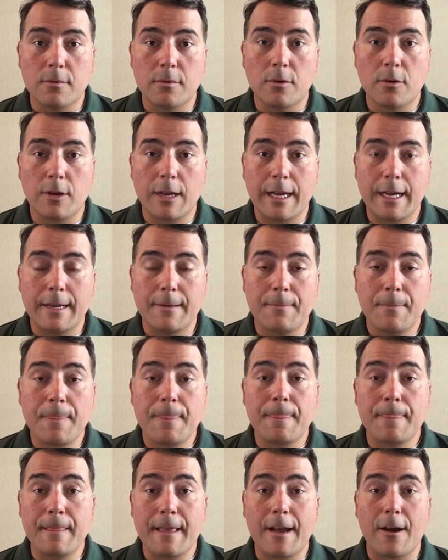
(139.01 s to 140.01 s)
Okay?
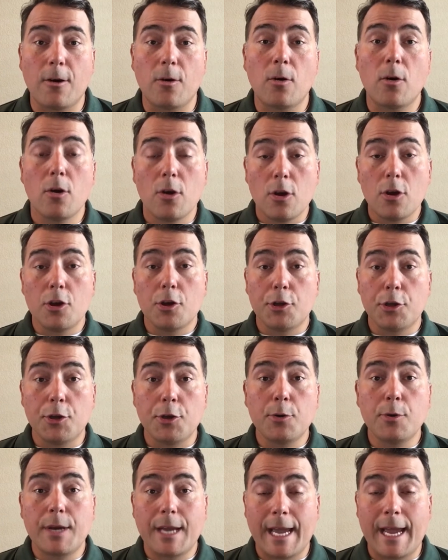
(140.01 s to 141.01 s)
Now,
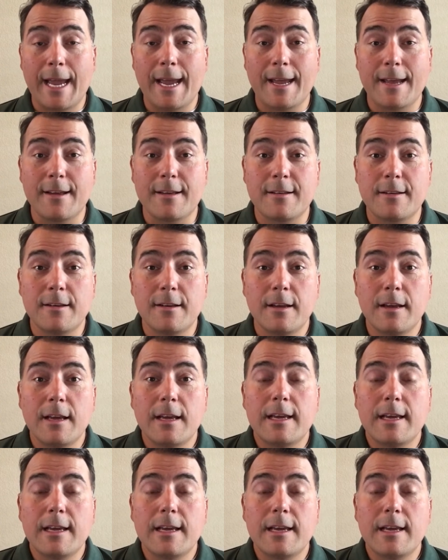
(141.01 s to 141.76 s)
you can